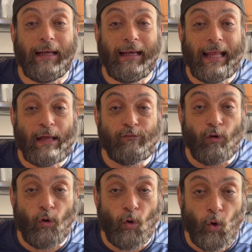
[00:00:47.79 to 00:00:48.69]

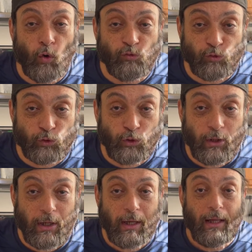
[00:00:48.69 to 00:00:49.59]
leftover
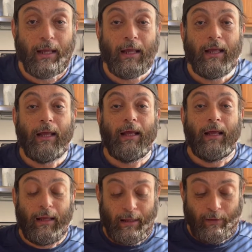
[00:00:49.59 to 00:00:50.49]

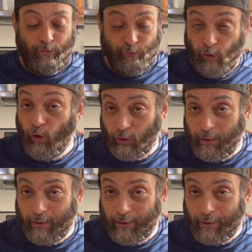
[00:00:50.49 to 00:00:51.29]
food.